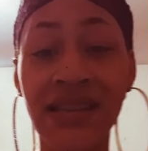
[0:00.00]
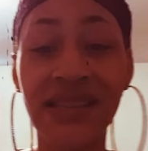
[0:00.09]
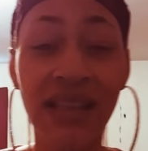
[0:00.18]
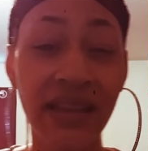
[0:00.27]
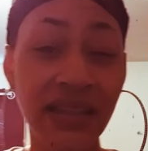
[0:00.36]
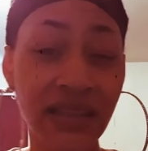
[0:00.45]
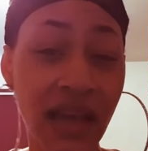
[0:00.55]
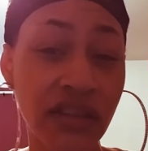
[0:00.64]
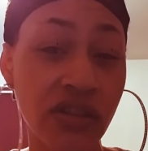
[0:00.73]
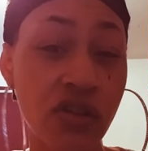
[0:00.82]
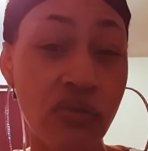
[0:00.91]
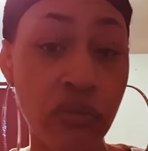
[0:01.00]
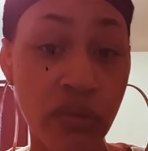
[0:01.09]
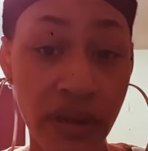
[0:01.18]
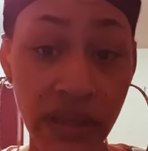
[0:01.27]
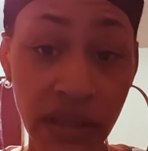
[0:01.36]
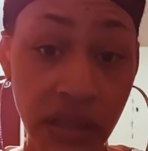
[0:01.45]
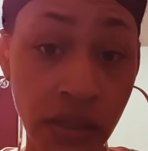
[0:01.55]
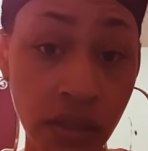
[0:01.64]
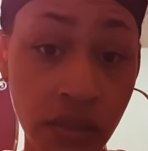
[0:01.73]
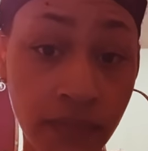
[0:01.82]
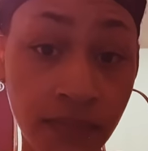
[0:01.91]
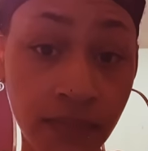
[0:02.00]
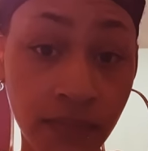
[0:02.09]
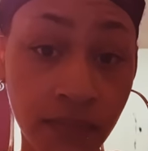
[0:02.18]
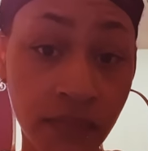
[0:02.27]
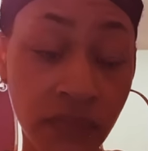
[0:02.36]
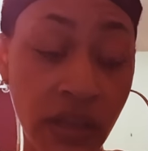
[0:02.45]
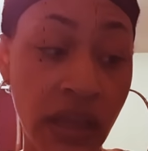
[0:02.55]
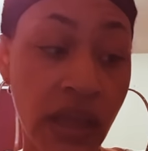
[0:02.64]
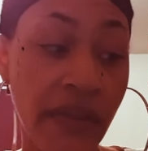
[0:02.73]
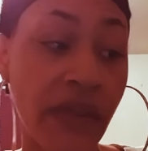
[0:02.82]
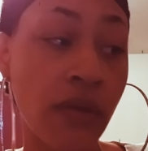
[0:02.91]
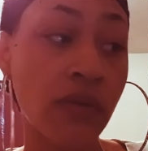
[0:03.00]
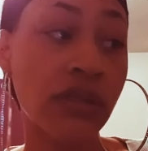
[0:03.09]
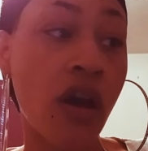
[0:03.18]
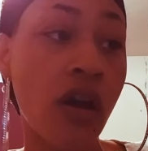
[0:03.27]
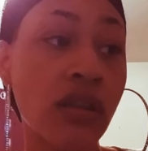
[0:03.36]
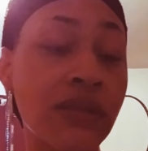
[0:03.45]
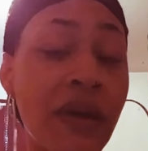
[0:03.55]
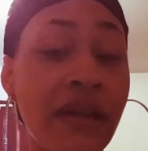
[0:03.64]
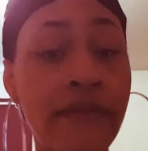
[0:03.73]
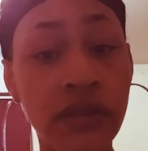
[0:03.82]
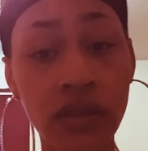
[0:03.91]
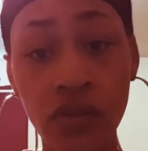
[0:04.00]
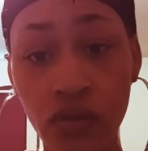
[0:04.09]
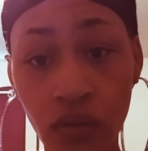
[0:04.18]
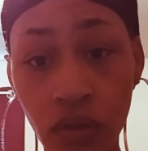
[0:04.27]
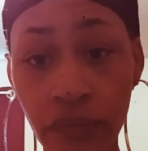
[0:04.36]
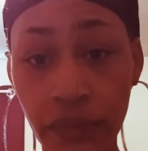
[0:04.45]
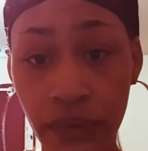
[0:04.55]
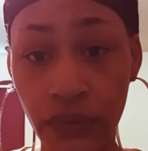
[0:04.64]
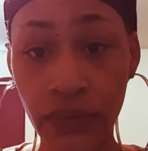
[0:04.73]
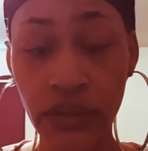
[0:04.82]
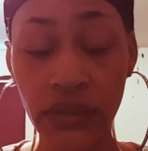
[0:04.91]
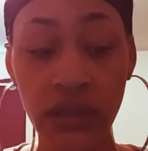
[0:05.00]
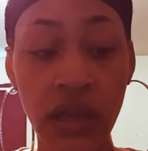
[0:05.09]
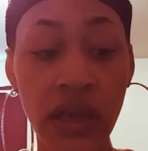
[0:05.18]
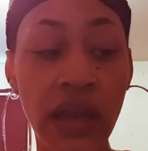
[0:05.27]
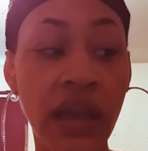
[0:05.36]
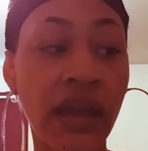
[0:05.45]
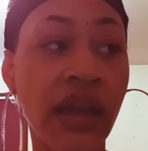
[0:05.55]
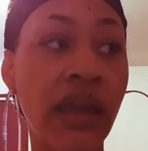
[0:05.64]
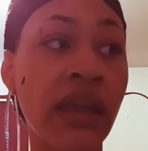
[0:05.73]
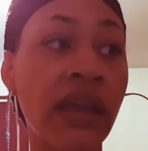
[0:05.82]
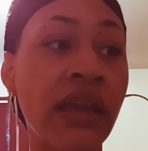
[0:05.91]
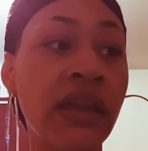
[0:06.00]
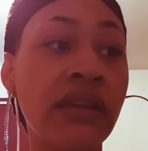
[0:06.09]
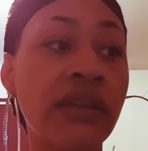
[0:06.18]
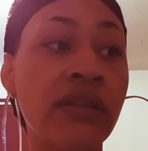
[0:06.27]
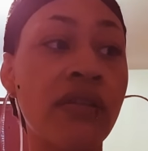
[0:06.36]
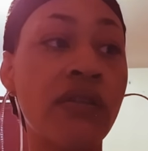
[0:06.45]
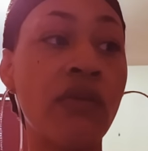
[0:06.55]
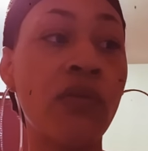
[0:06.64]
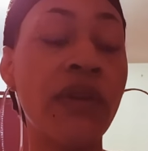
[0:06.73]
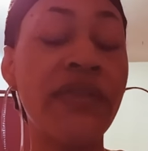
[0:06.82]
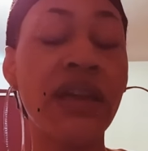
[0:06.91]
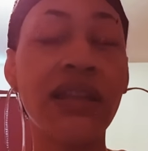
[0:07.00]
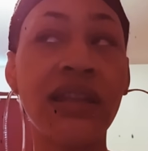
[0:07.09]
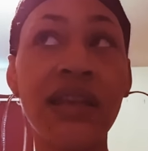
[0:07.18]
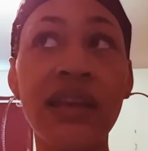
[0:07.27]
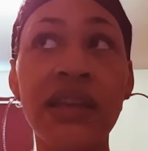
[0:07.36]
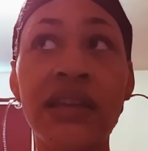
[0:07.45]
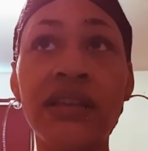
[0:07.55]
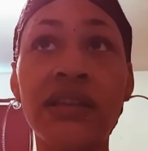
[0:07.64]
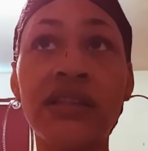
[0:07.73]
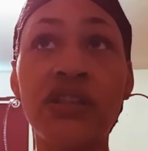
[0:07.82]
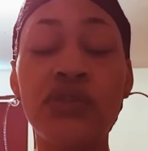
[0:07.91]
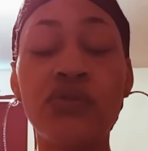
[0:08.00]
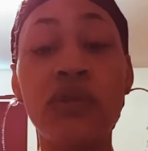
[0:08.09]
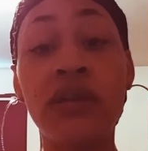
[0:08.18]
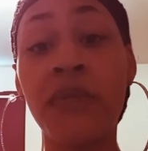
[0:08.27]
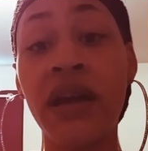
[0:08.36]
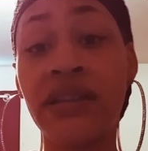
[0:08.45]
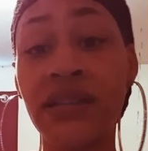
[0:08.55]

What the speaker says: a psychological breaking that was caused by physical abuse. And what that led to in my